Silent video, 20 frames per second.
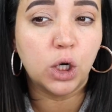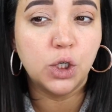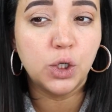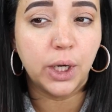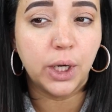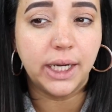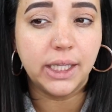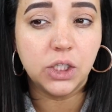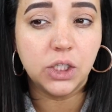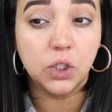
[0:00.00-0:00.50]

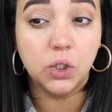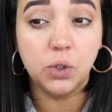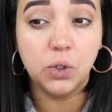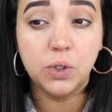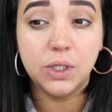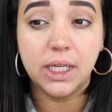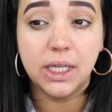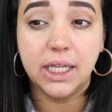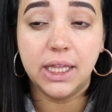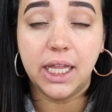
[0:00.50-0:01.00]

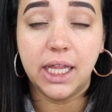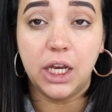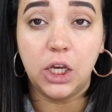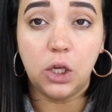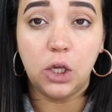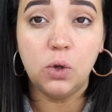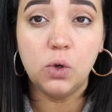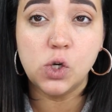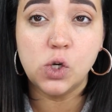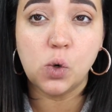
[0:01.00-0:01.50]
translucent than
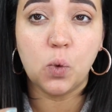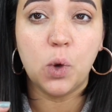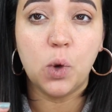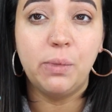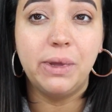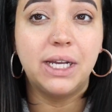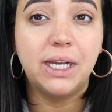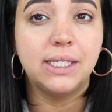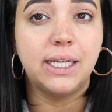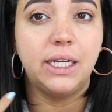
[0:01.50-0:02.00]
usual
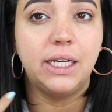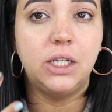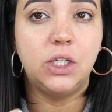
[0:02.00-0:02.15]
because I